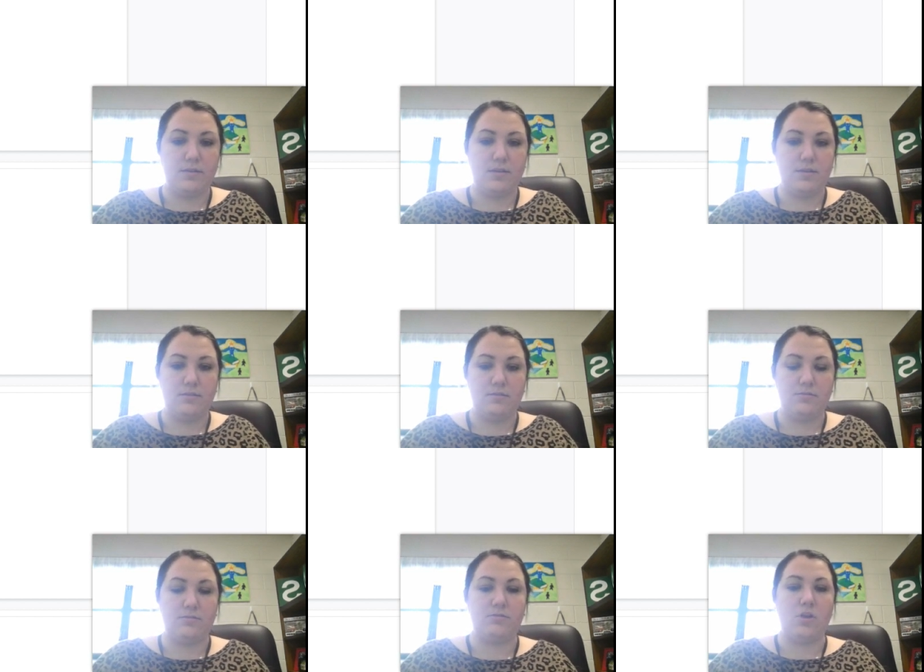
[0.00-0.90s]

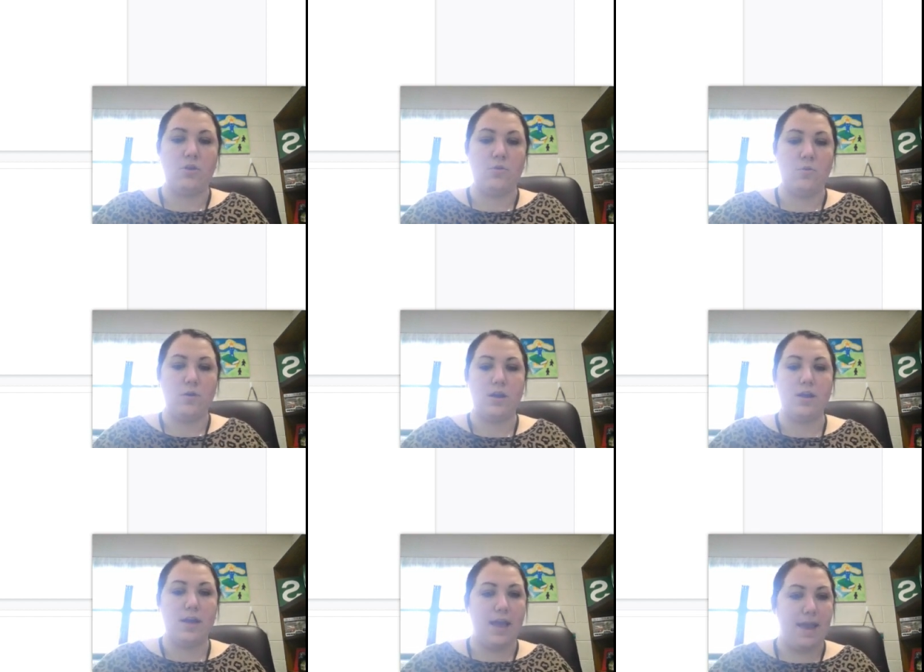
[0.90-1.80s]
So
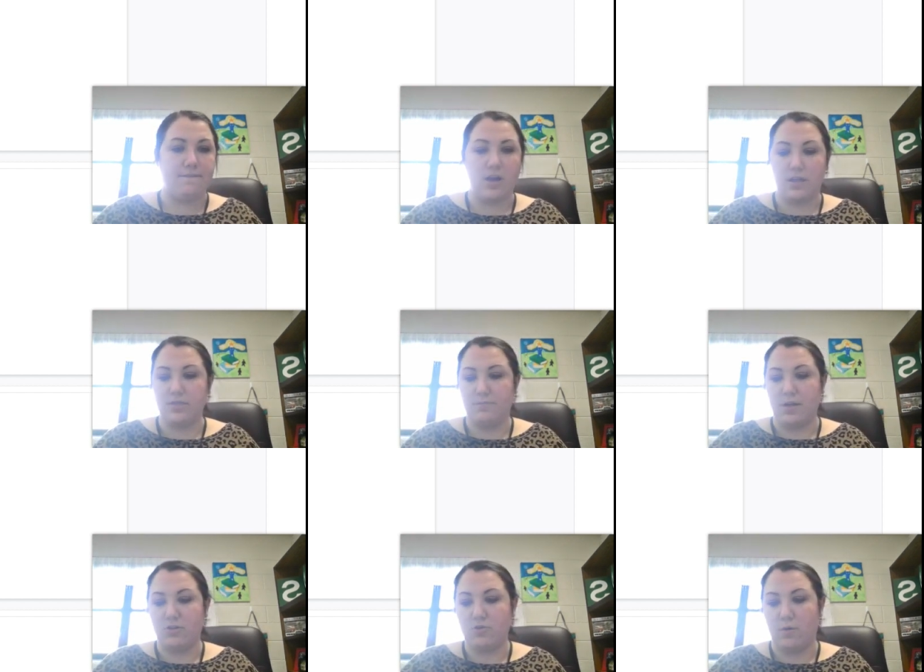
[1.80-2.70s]
I've gotten to plus
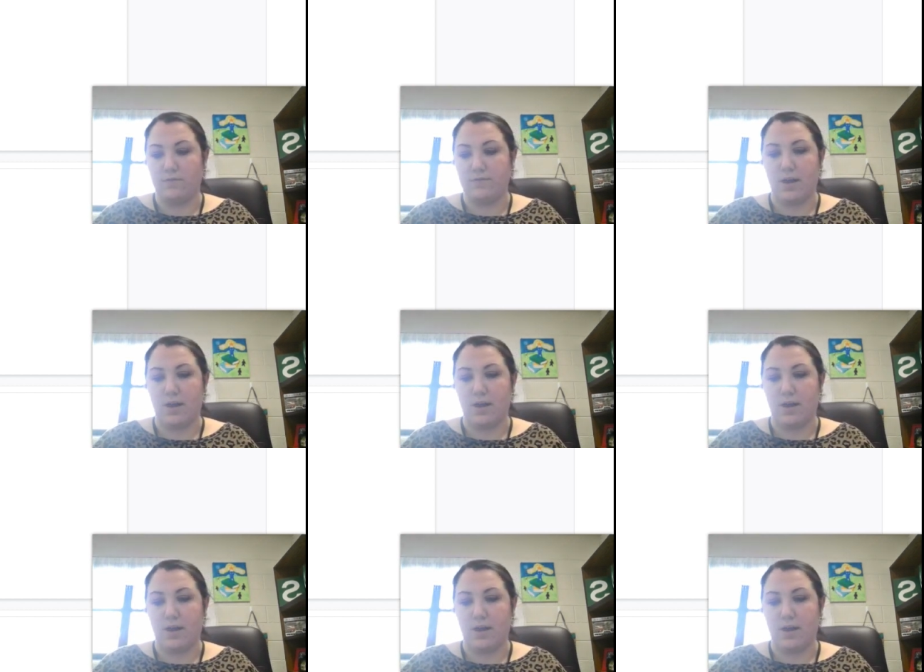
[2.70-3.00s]
12 now.